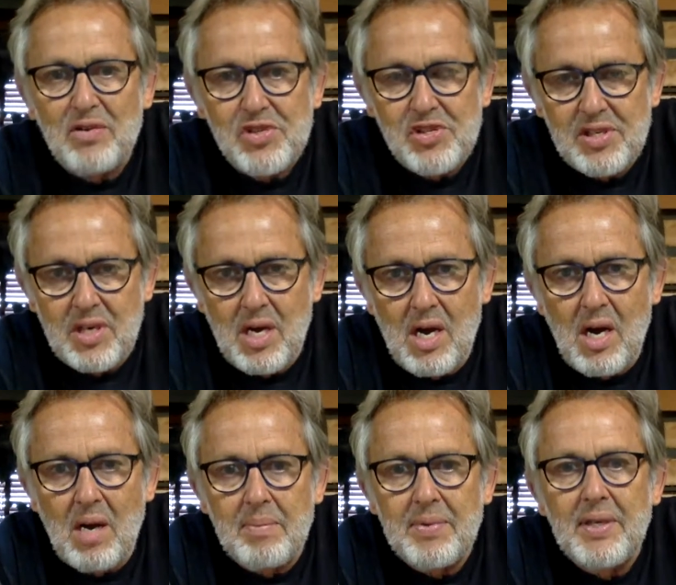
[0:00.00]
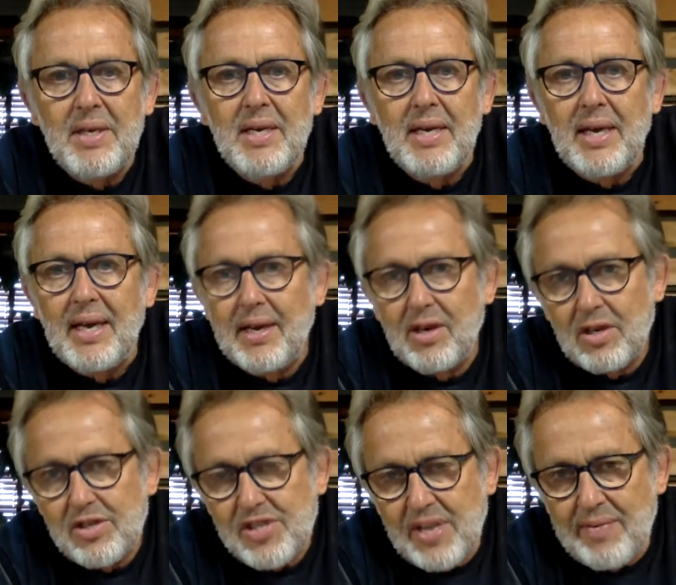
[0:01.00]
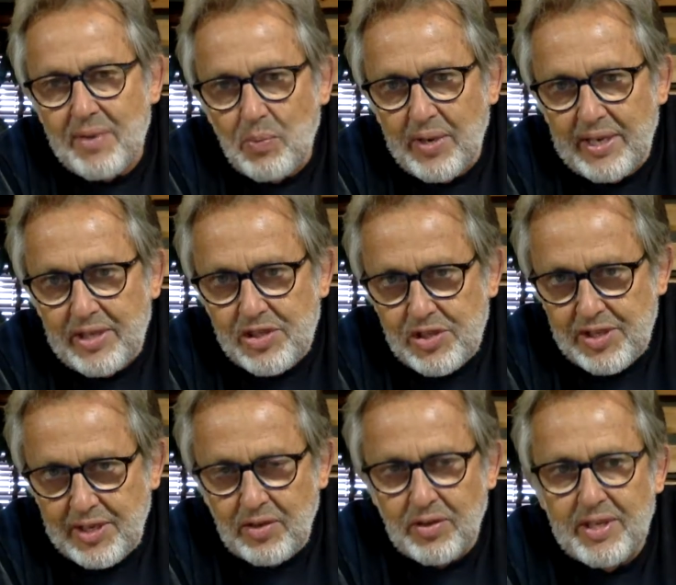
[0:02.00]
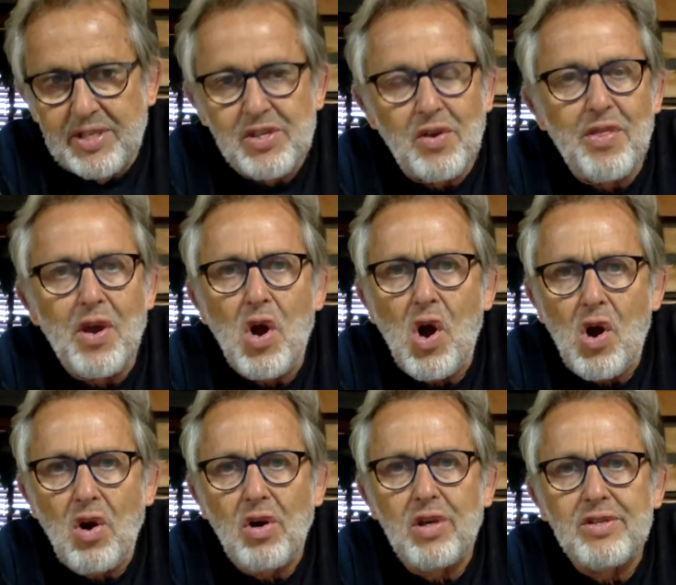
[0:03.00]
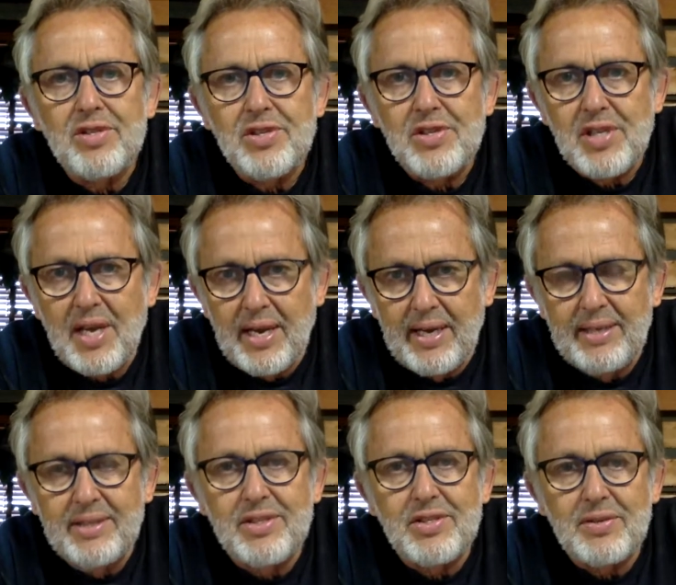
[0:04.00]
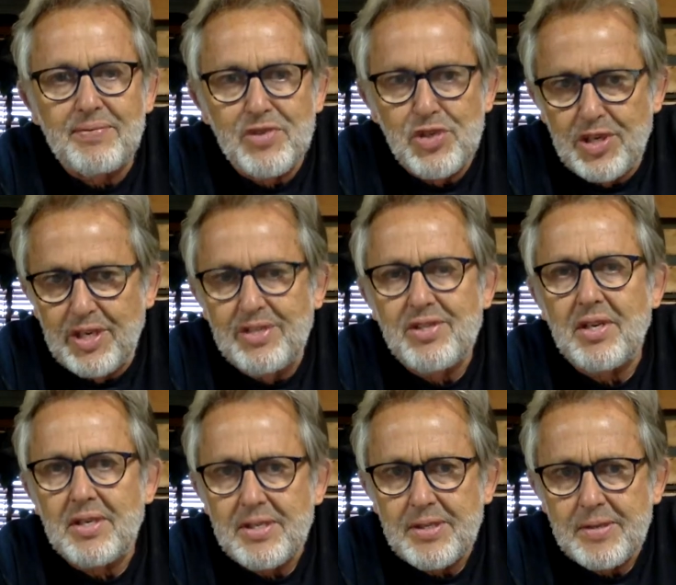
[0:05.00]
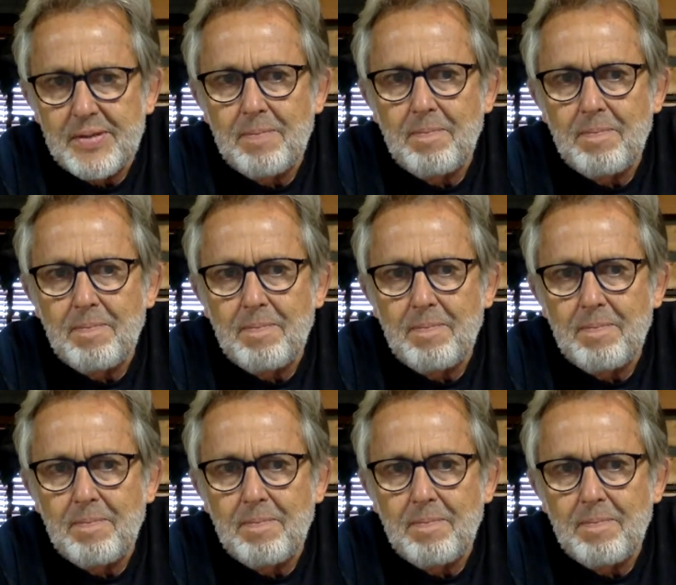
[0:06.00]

stop in our 7-week series on the hard sayings of Jesus.